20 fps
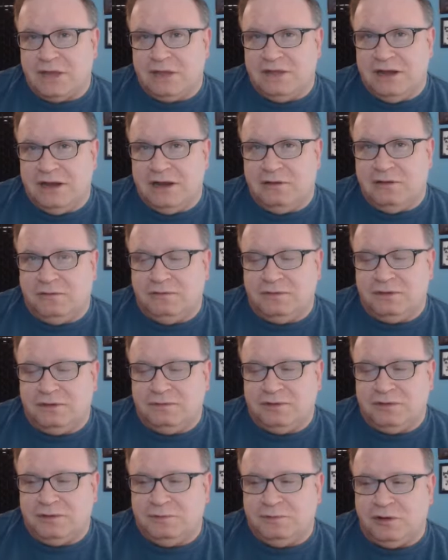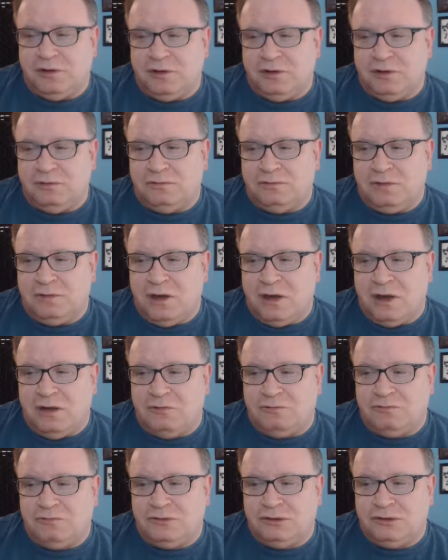they don't people are
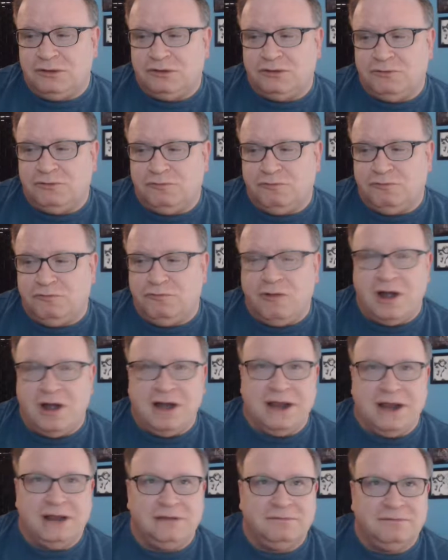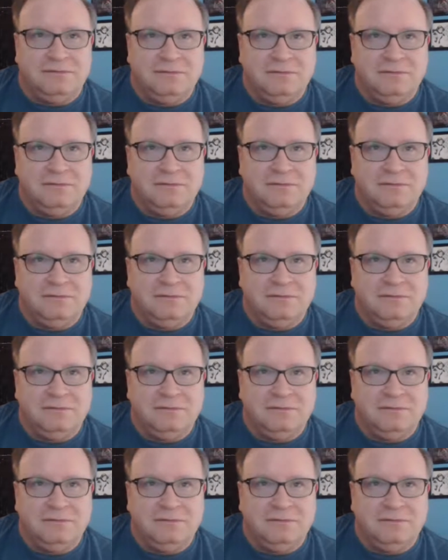running